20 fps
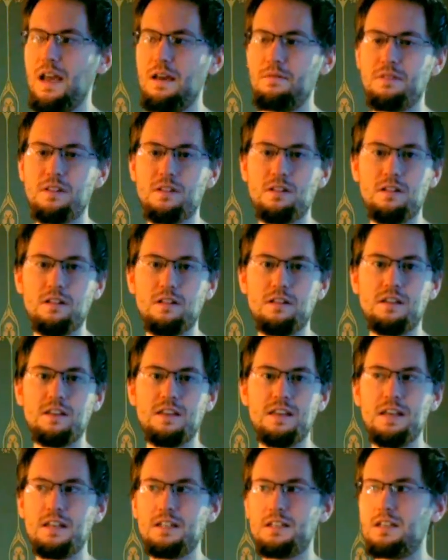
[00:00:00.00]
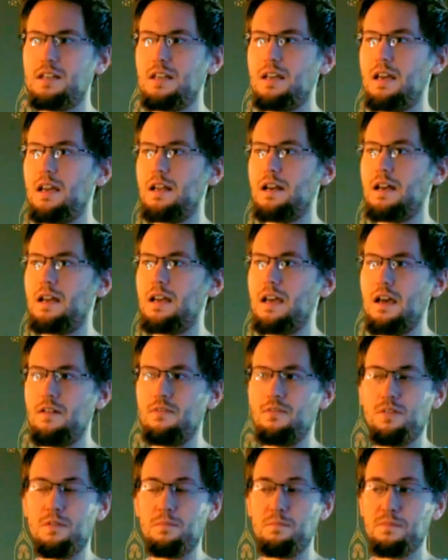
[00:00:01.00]
have this little kit here, and I
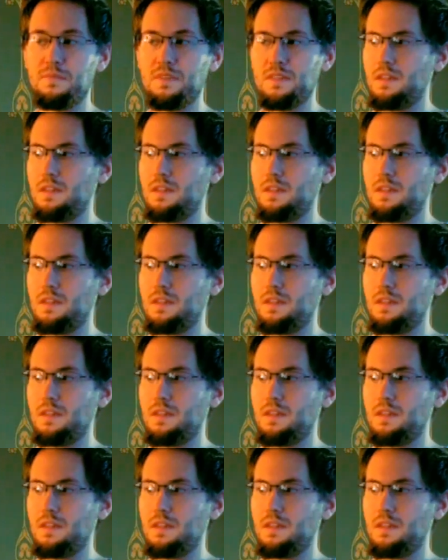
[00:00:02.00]
have